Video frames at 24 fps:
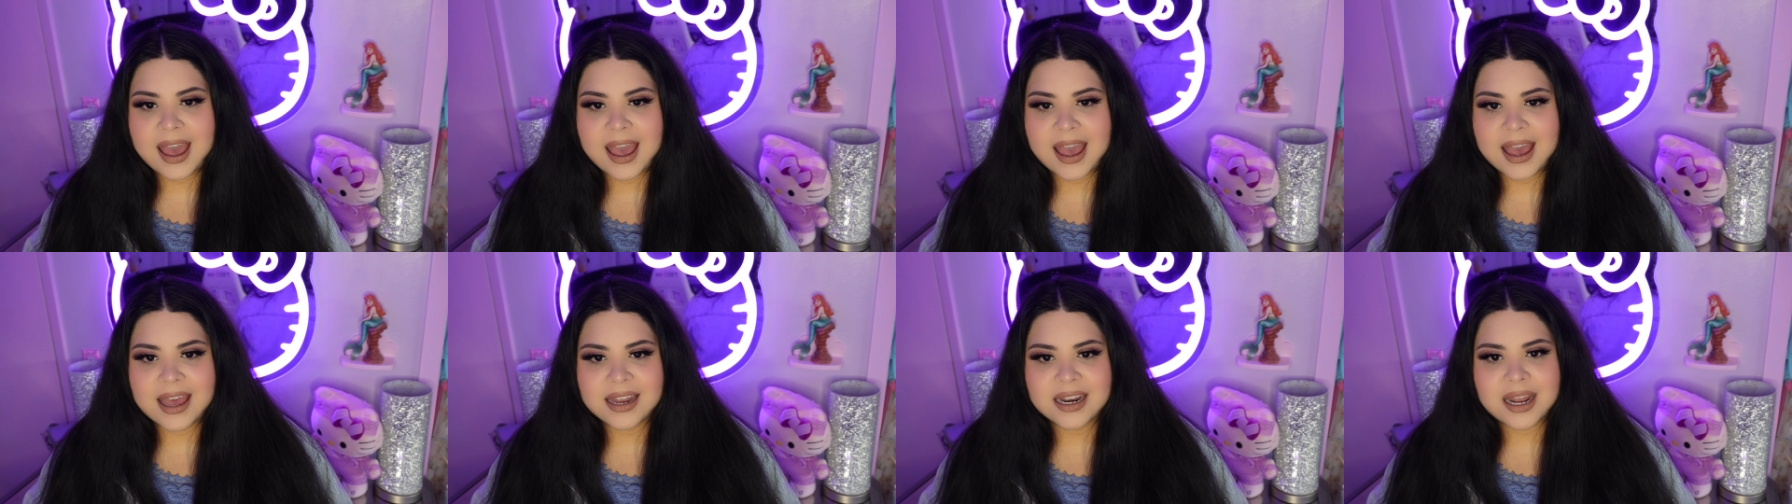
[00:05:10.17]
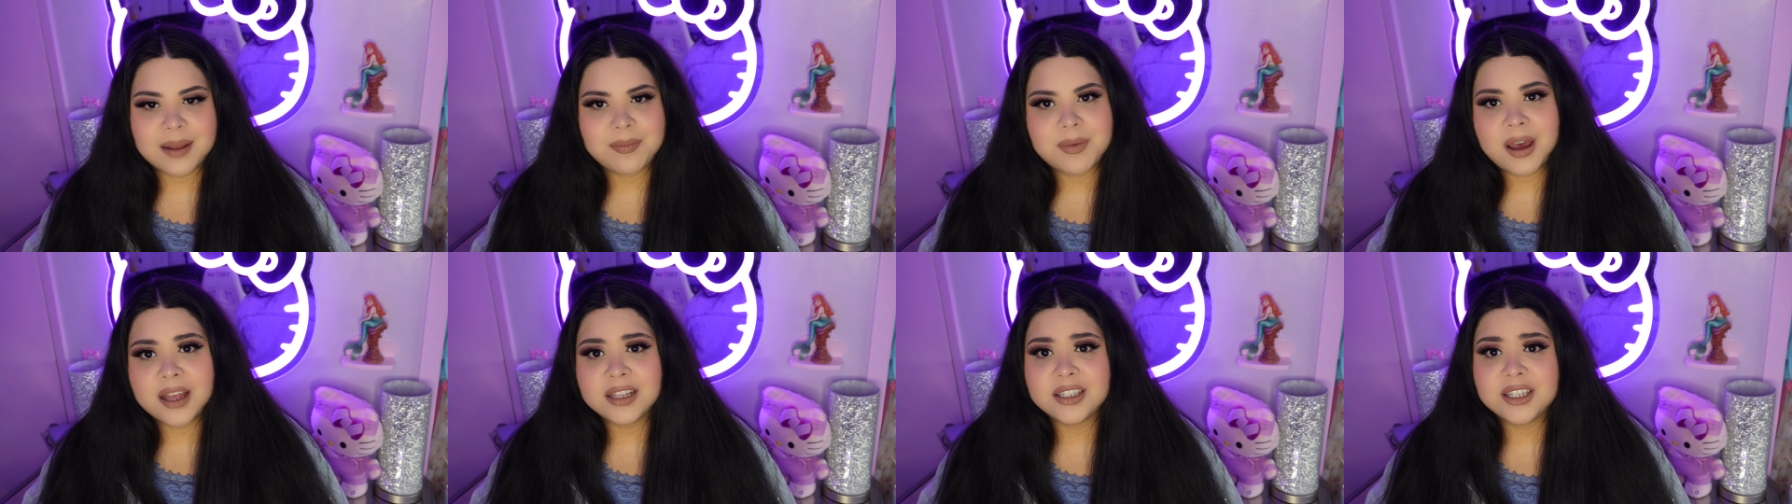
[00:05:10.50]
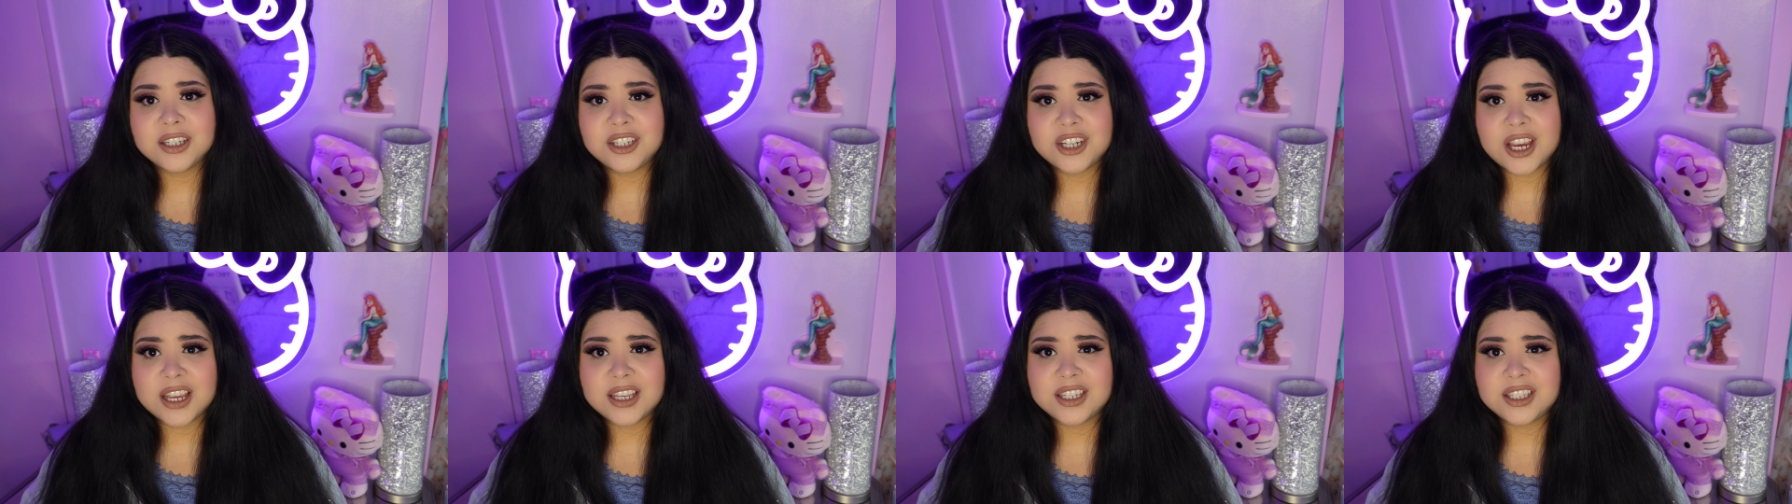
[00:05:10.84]
and I'm not
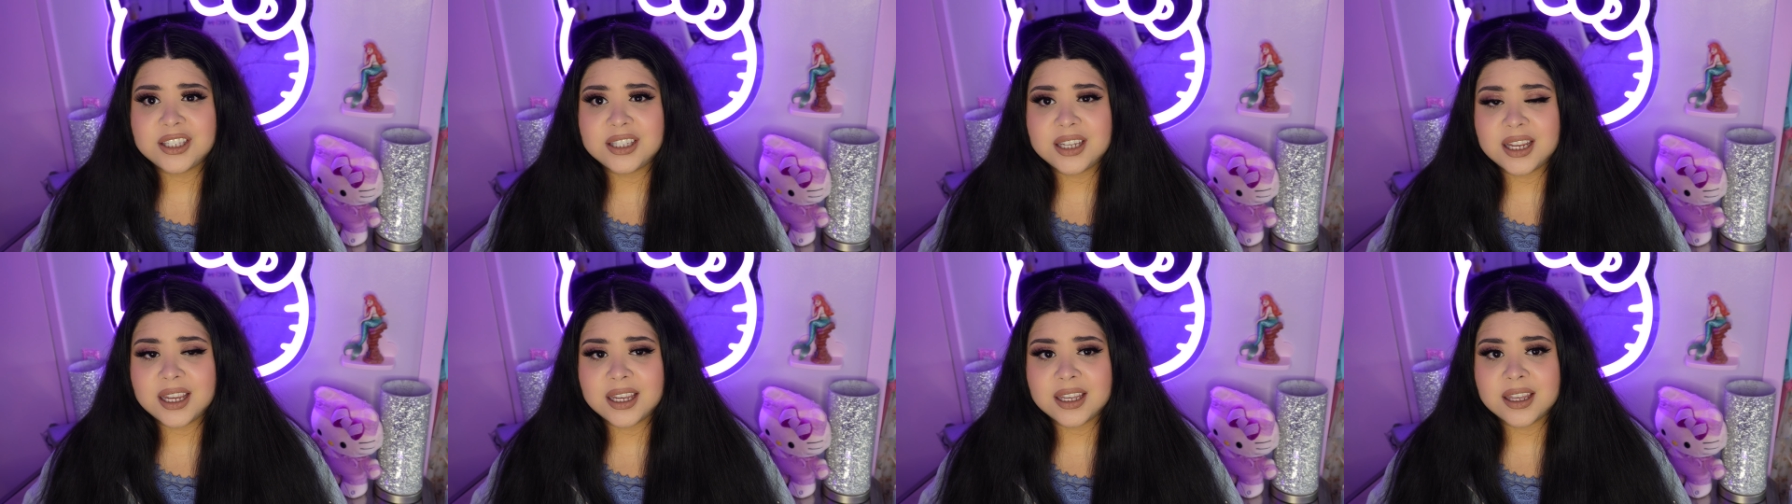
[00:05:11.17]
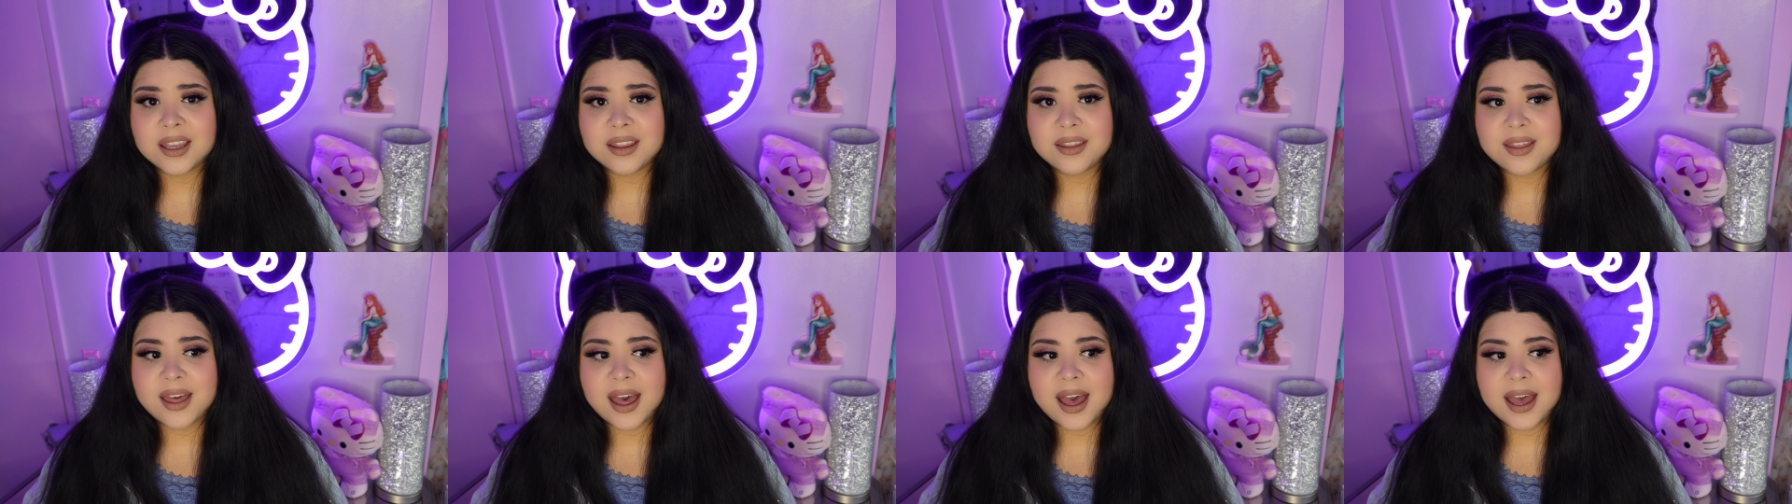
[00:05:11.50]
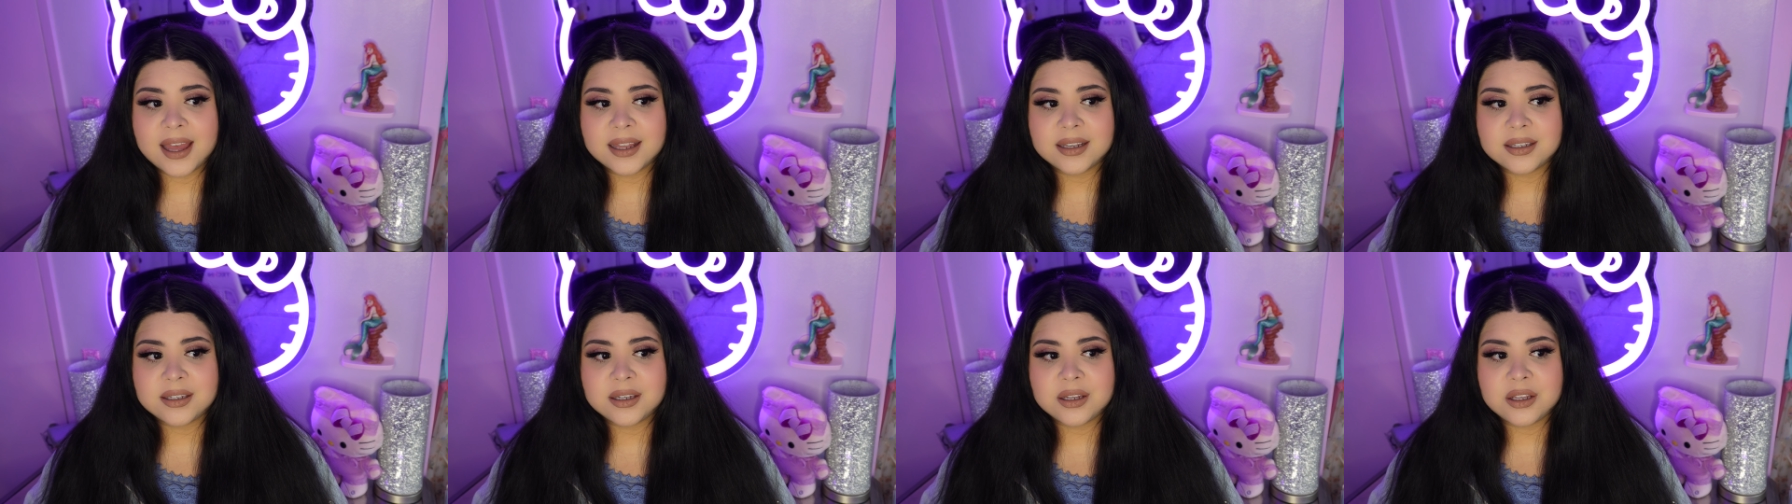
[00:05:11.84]
suggesting
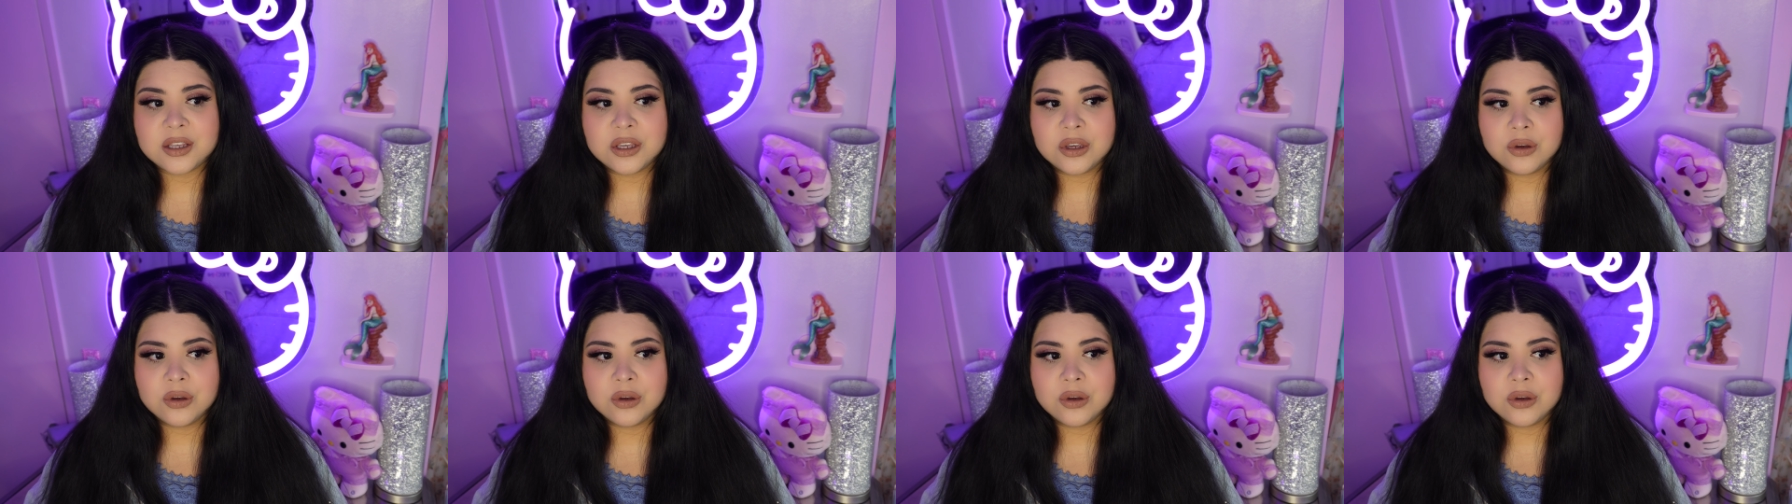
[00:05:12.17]
that